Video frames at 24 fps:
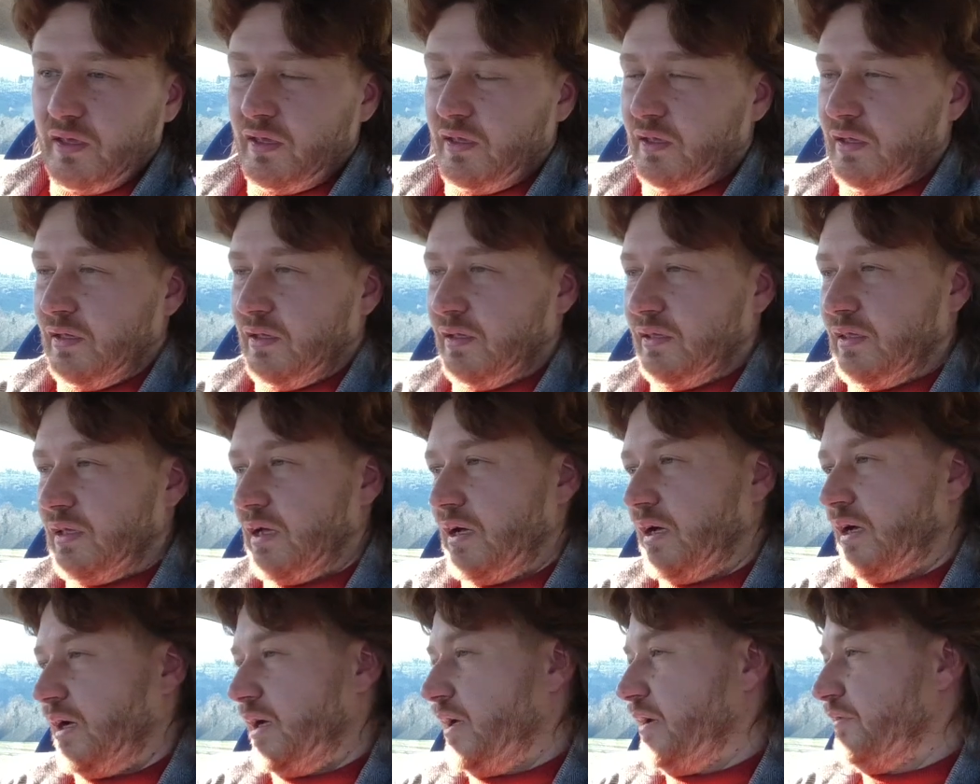and
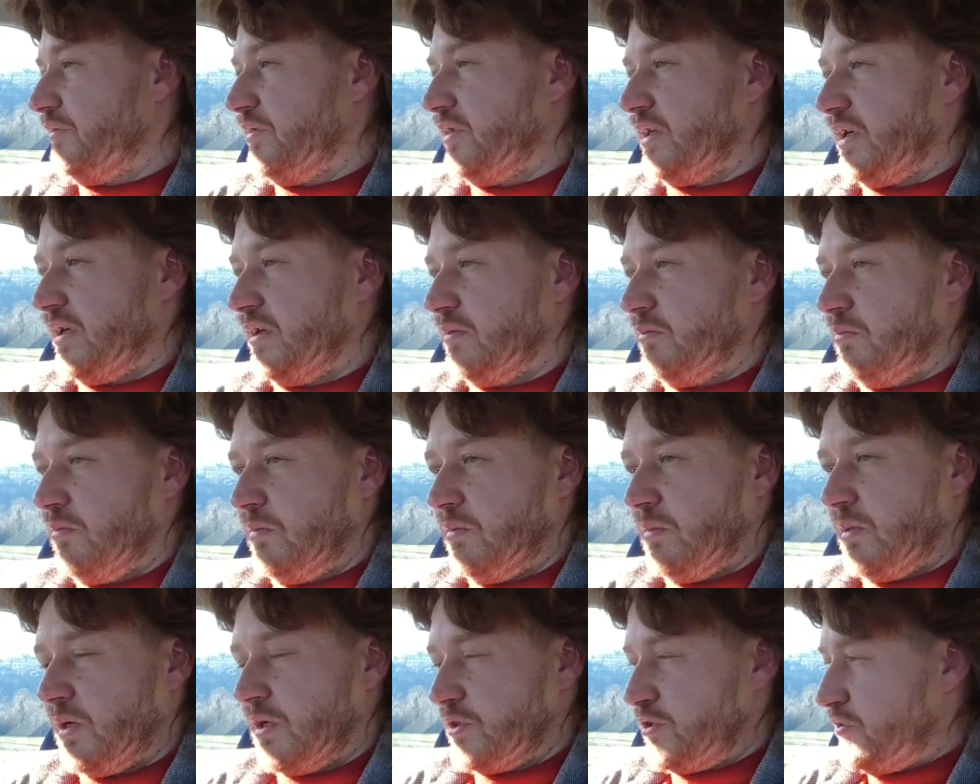I haven't had
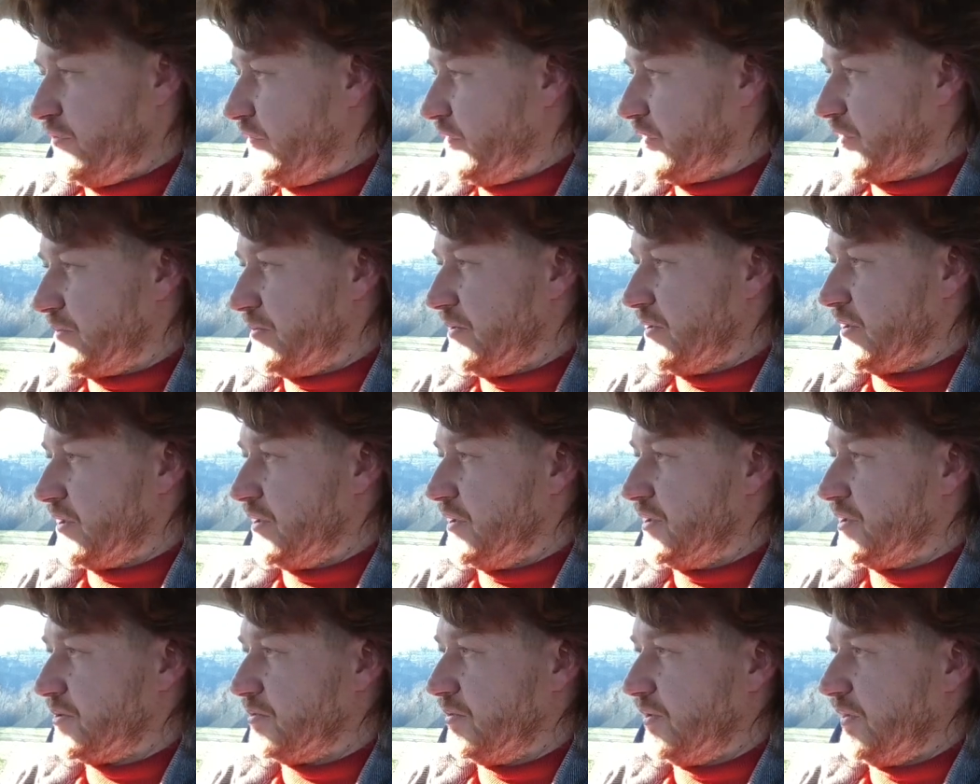much of
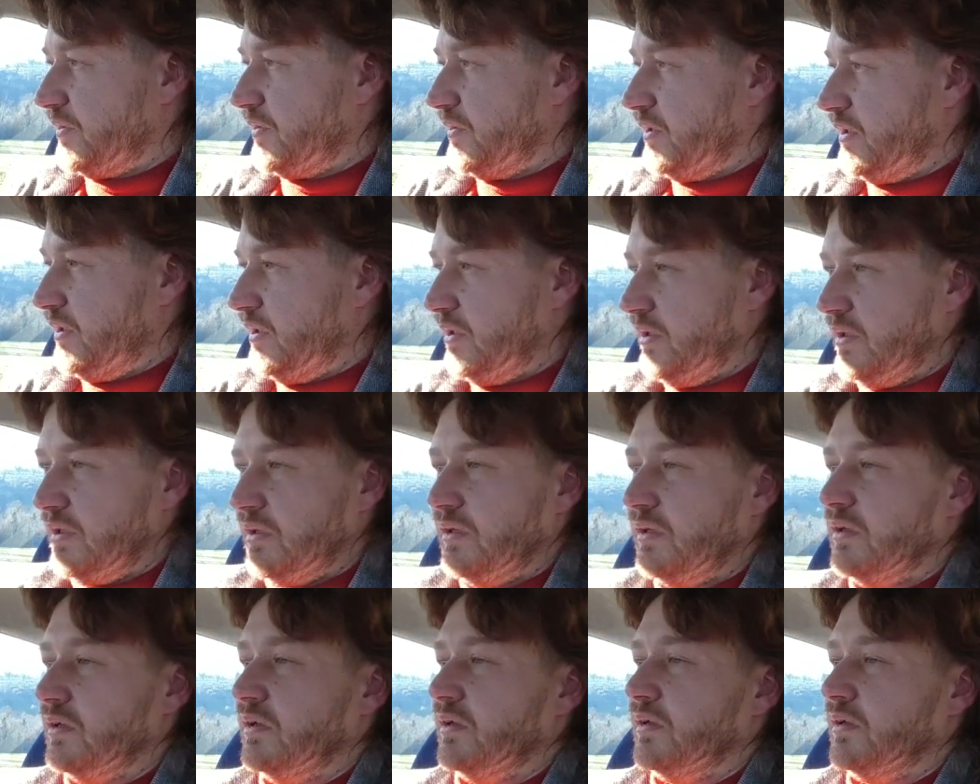experience with the